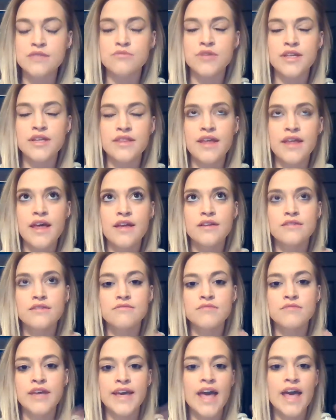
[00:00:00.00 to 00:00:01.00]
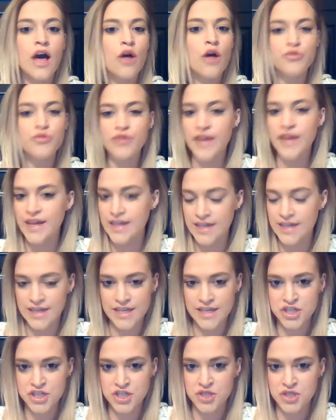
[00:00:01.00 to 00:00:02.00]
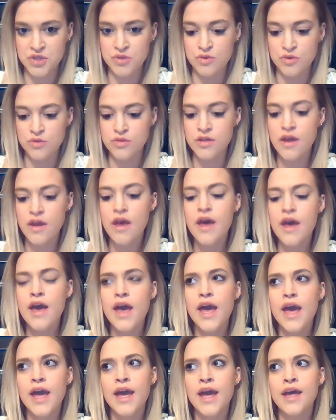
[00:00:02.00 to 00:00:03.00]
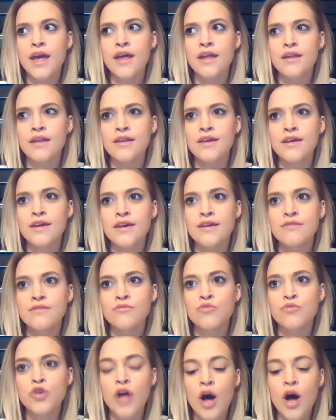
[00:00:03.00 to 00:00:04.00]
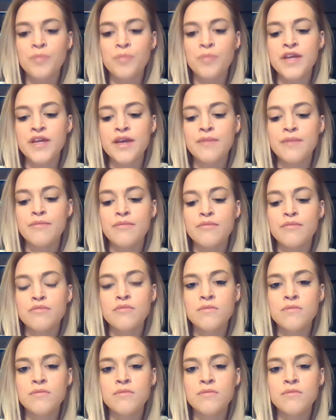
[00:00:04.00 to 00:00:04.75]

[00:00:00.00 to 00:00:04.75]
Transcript: with health-related issues, and will help them